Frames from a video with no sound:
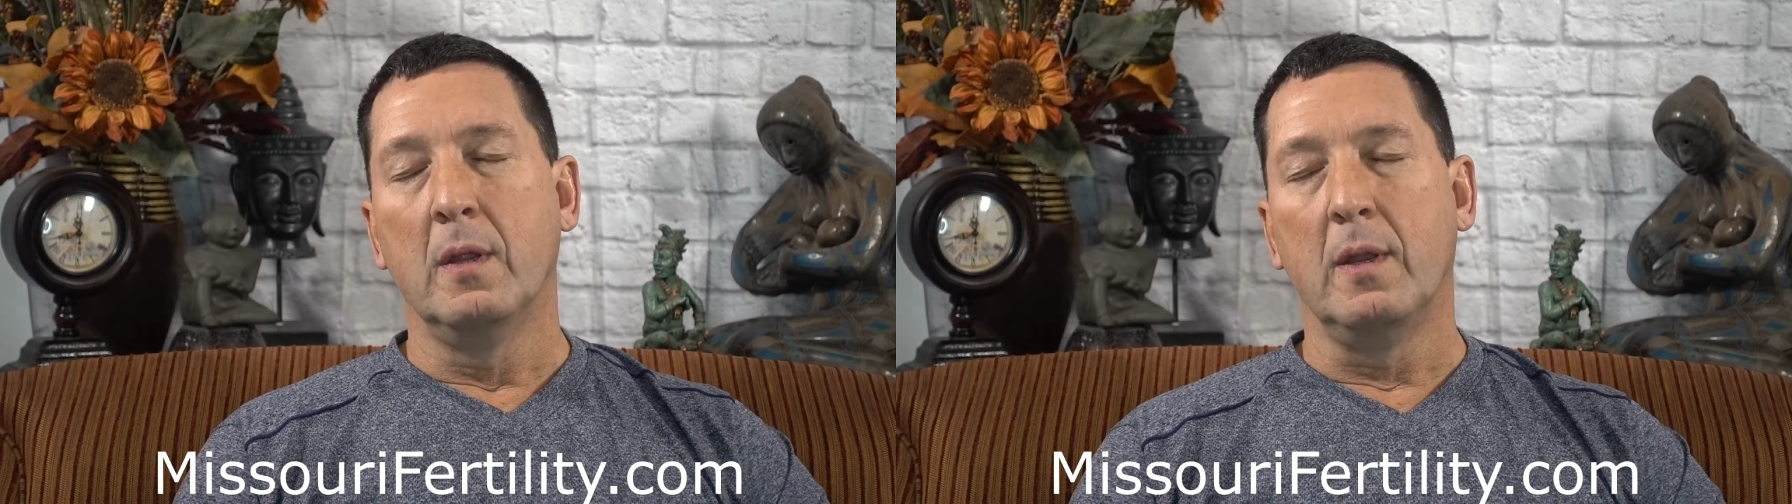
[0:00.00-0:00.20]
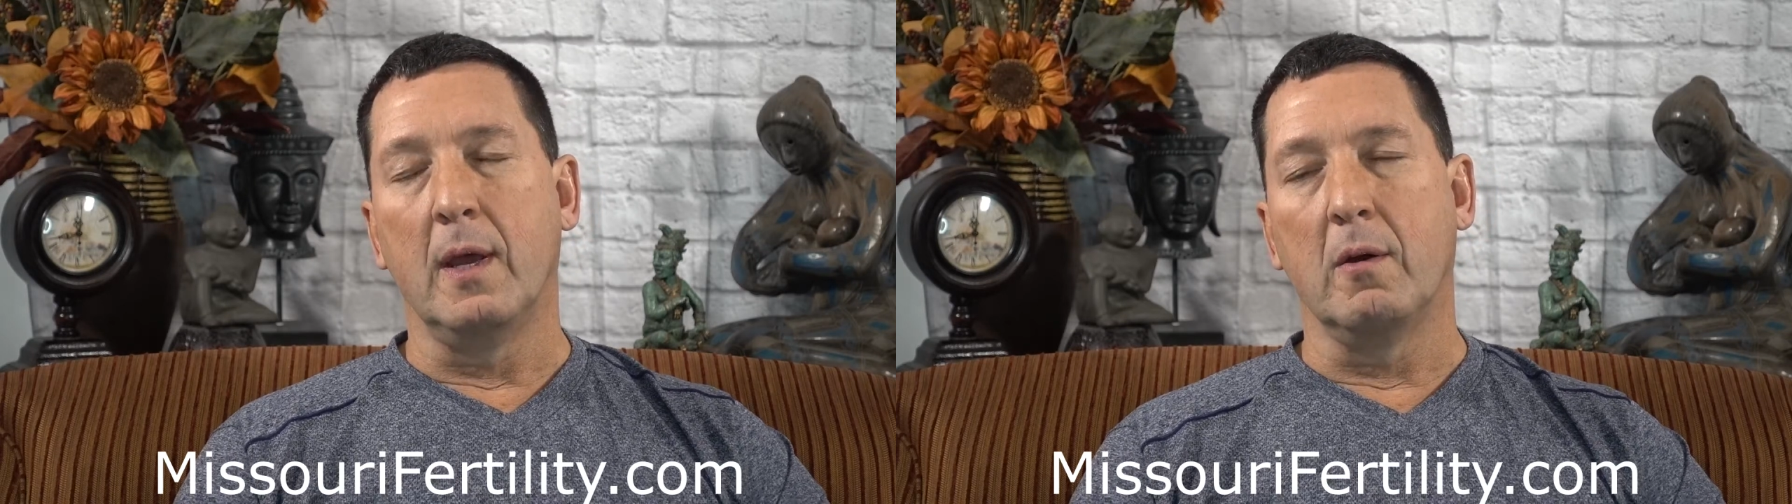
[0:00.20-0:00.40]

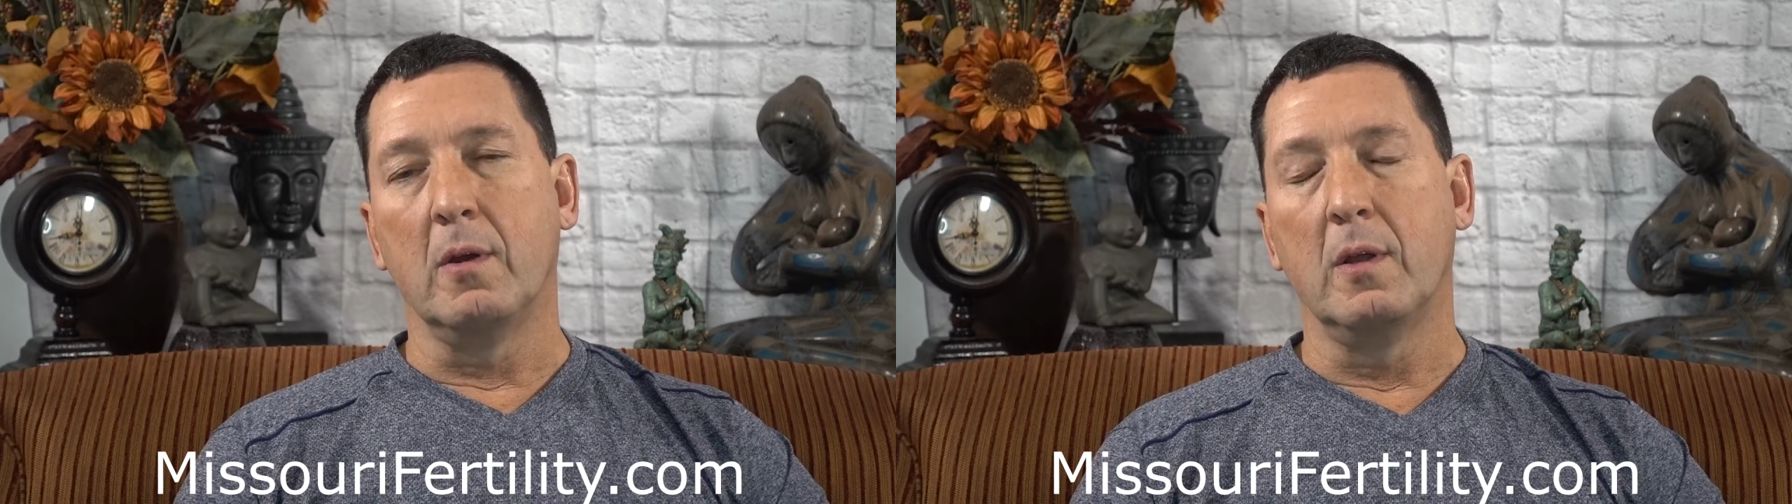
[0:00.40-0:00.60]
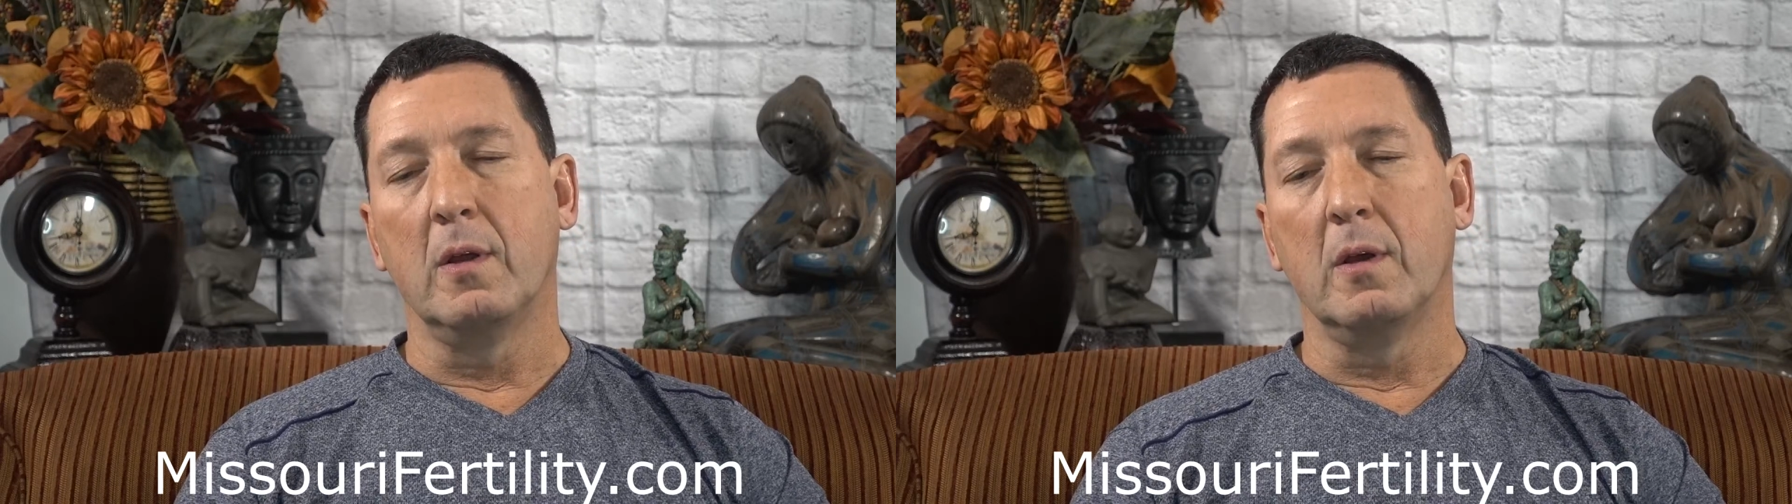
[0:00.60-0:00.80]
Now,
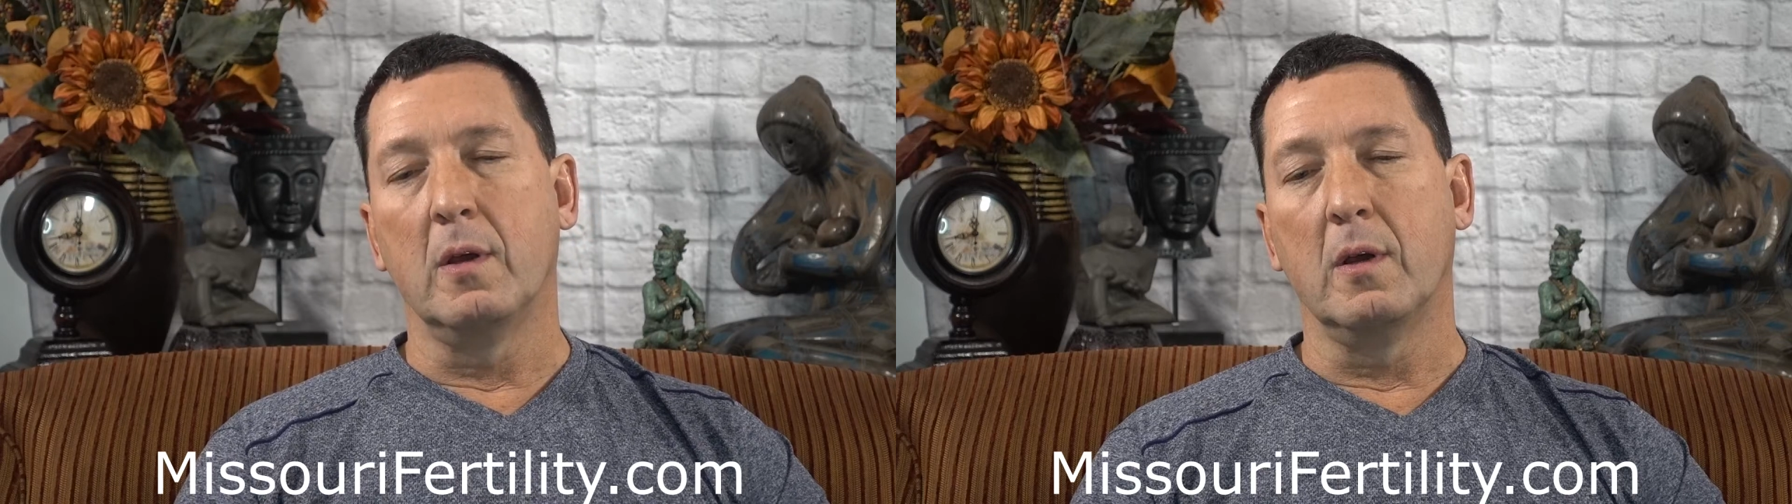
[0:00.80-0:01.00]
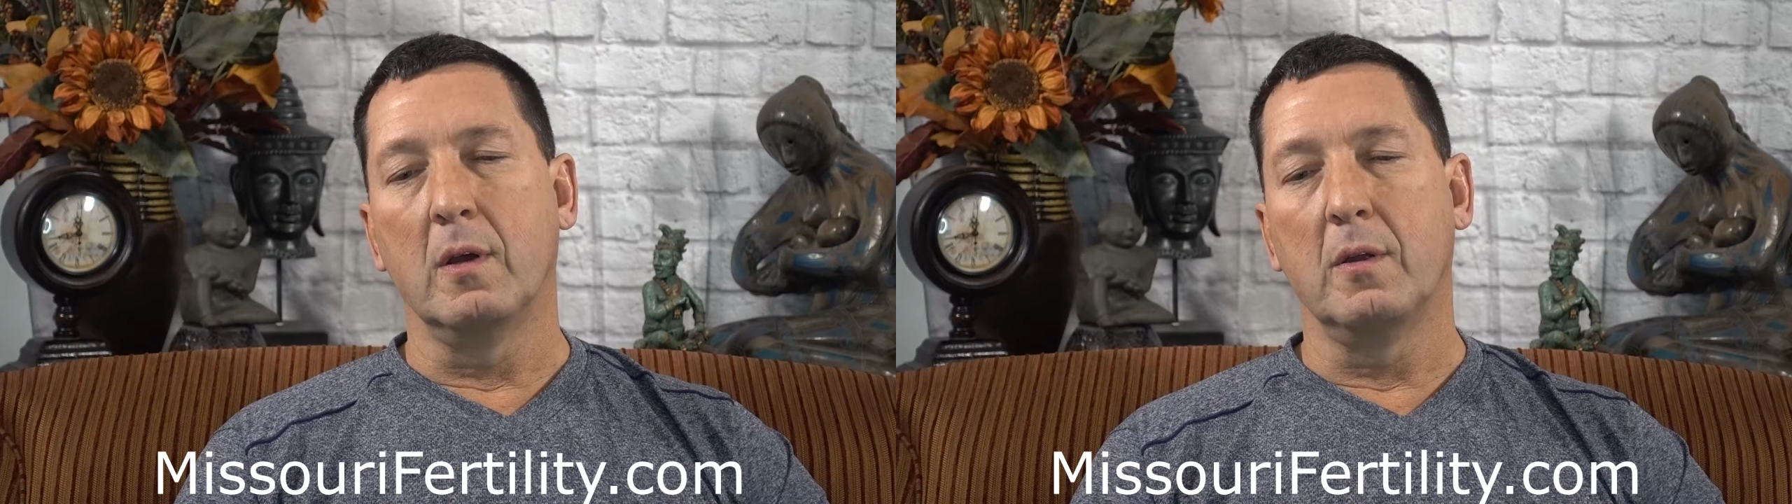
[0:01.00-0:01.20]

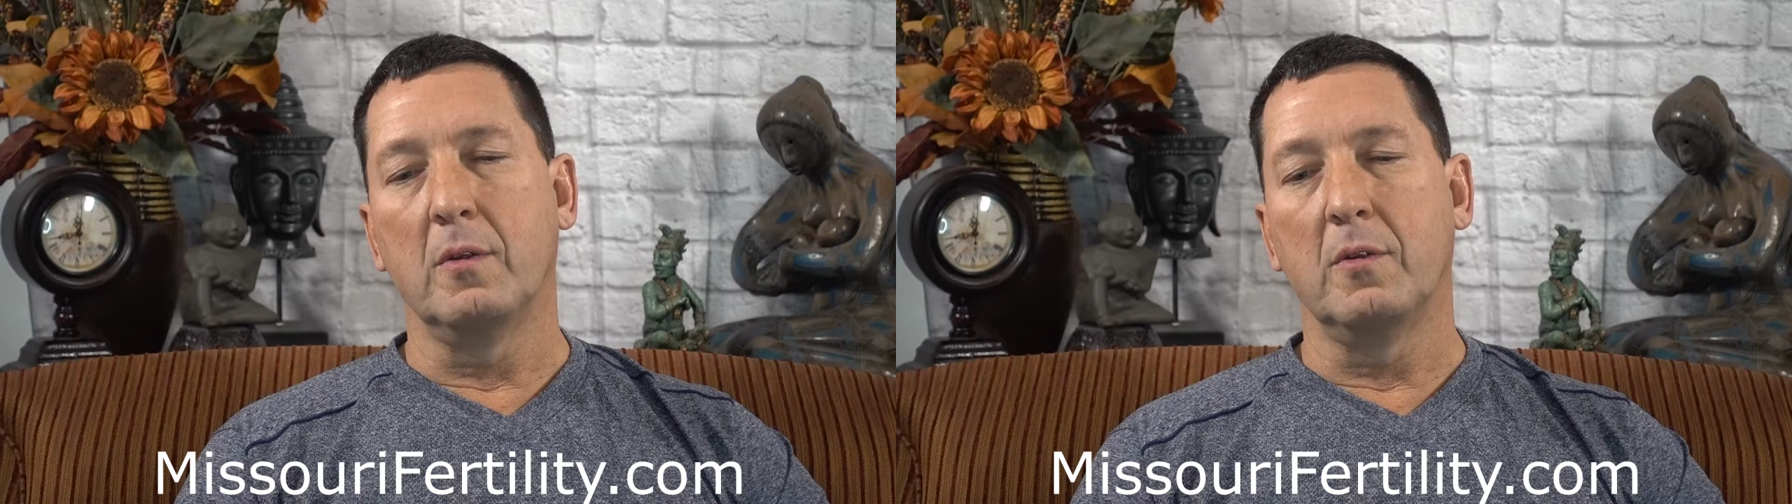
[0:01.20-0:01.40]
uh,